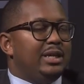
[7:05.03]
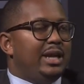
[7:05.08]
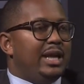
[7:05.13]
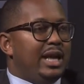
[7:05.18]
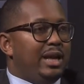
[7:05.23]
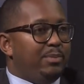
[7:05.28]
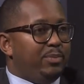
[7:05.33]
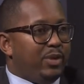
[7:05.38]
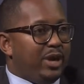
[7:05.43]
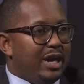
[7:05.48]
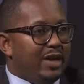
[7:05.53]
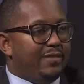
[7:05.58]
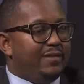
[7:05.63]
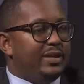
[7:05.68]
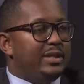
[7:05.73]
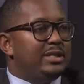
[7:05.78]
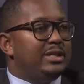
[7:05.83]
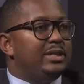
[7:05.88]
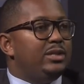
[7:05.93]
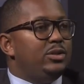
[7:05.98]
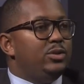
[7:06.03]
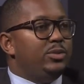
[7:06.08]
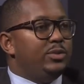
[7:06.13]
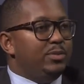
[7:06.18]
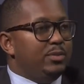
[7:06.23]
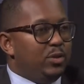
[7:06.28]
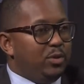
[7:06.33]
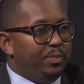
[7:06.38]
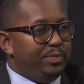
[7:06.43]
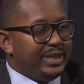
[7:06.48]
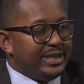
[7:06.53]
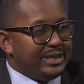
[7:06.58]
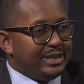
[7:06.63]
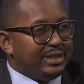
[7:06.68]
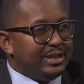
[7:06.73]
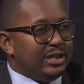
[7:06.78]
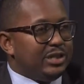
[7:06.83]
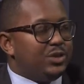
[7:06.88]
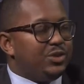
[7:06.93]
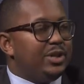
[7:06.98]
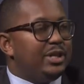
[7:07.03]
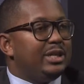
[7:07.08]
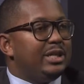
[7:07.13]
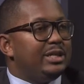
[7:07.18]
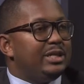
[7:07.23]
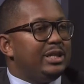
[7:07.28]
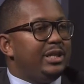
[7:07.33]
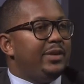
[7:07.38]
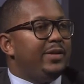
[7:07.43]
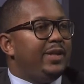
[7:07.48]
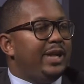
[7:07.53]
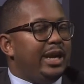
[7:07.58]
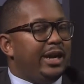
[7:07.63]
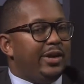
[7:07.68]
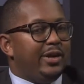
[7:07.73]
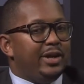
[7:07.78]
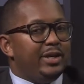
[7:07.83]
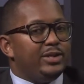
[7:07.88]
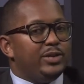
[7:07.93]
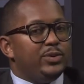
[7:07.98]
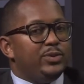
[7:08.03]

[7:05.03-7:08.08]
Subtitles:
and nonprofits and new business district that's here in the area.